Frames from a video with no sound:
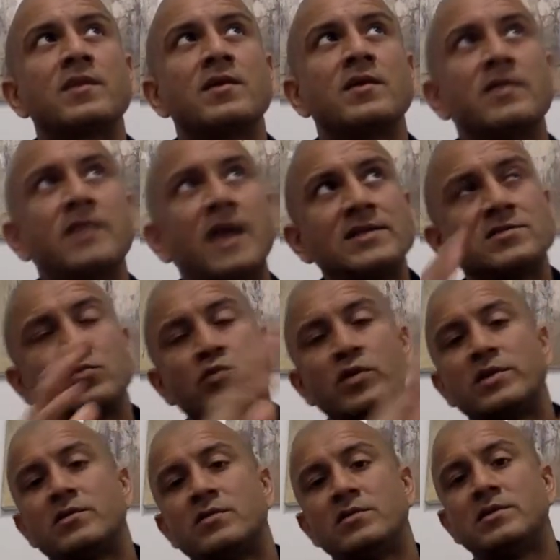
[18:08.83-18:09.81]
that's
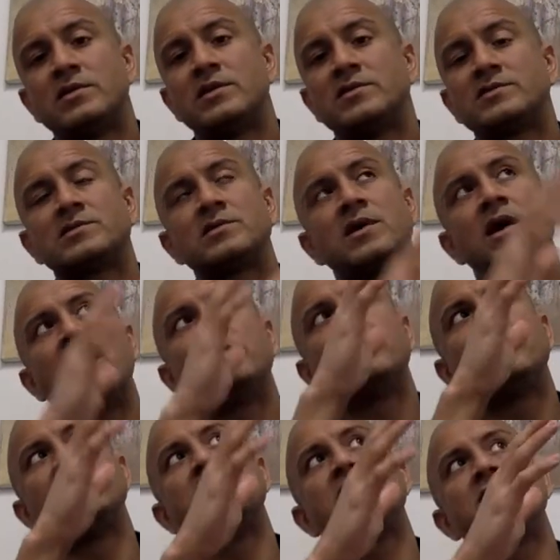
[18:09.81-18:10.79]
what this
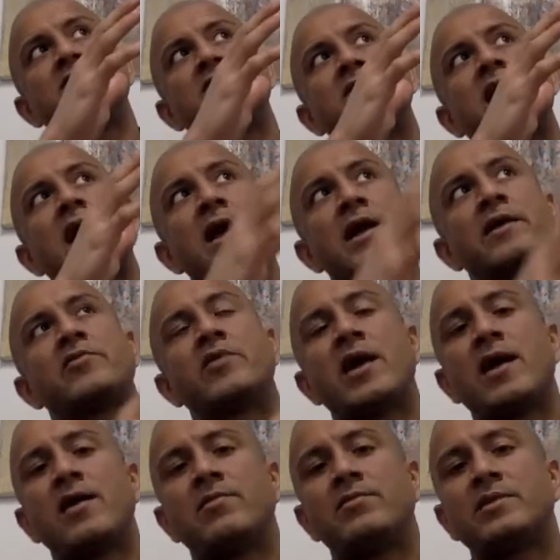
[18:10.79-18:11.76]
other
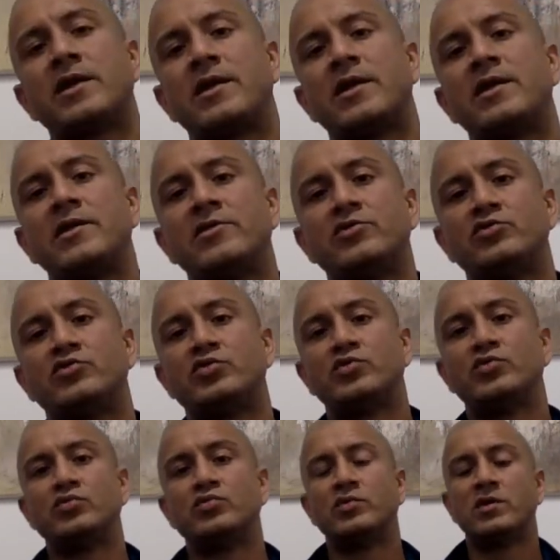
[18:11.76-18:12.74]
diagram that I
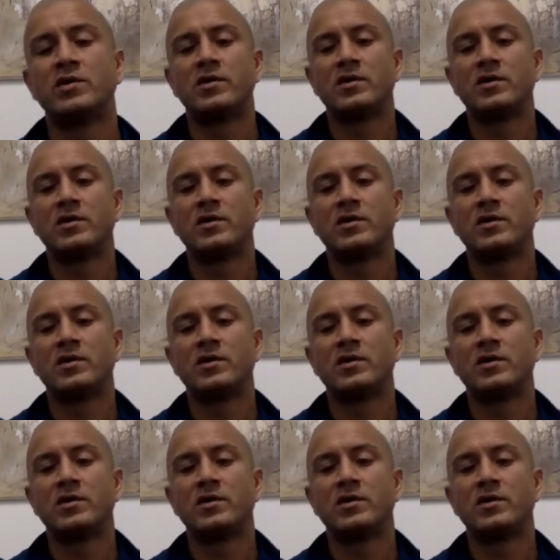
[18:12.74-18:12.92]
drew,